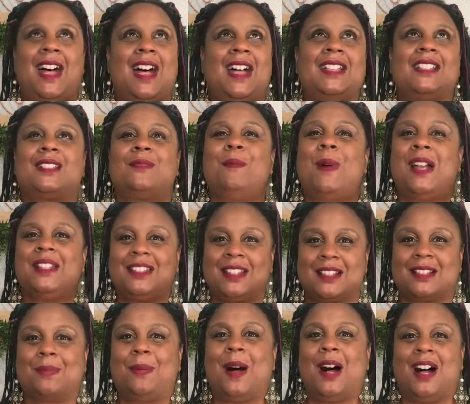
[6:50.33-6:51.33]
as much
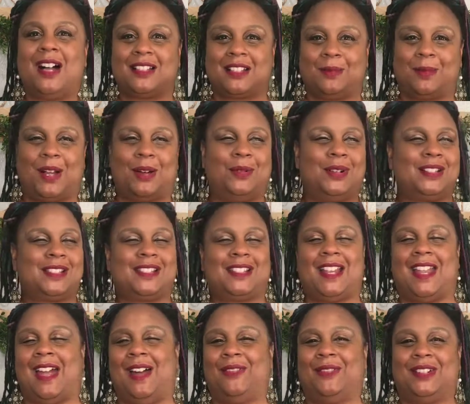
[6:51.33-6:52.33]
as possible, I want to
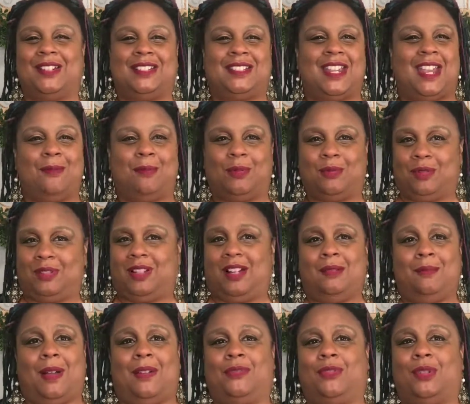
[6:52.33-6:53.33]
say every day, but we're
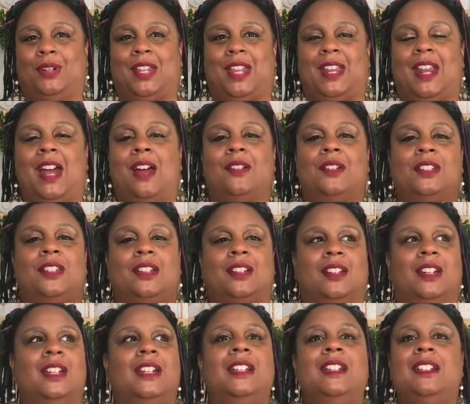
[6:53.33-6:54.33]
talking about 48 hours
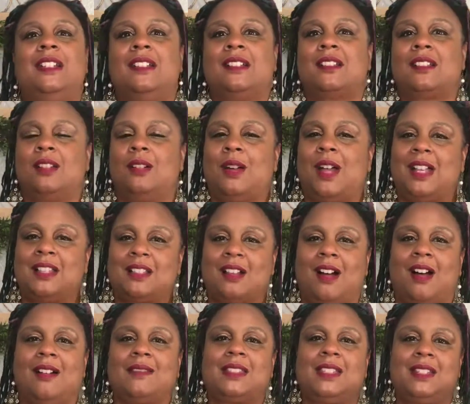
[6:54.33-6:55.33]
here. So as
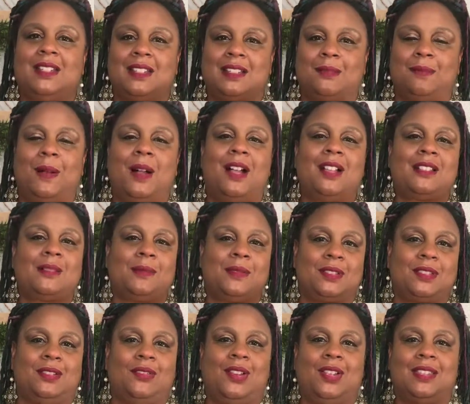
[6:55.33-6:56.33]
often as
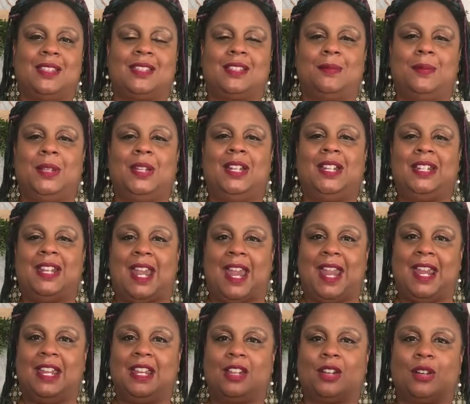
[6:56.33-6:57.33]
possible during this period,
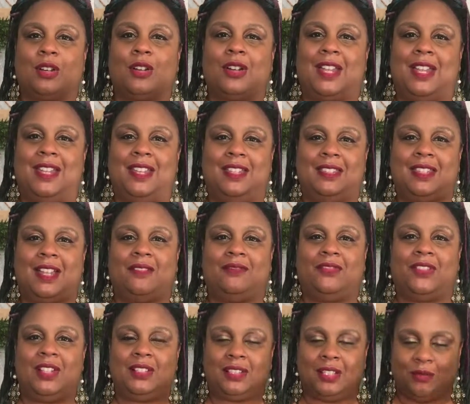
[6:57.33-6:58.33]
anchor in that
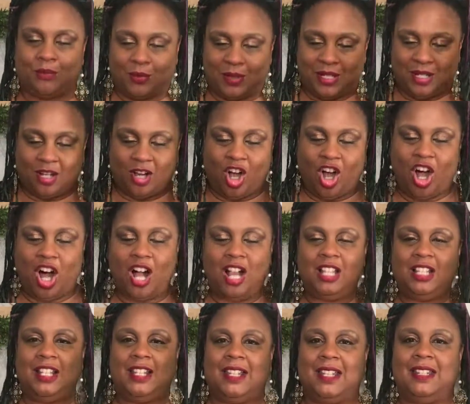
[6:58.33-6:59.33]
feeling,
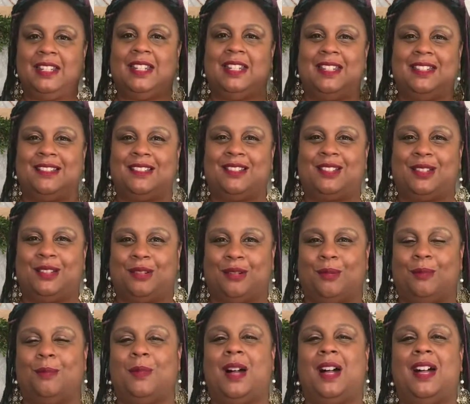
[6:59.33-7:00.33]
recall it into
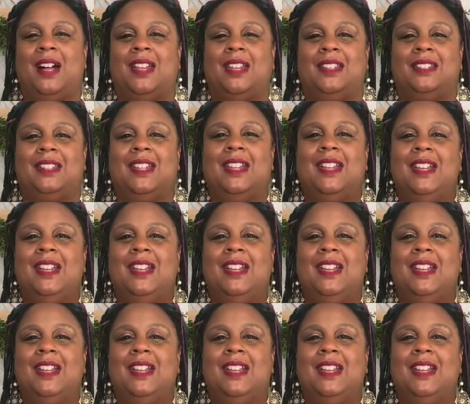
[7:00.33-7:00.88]
your mind,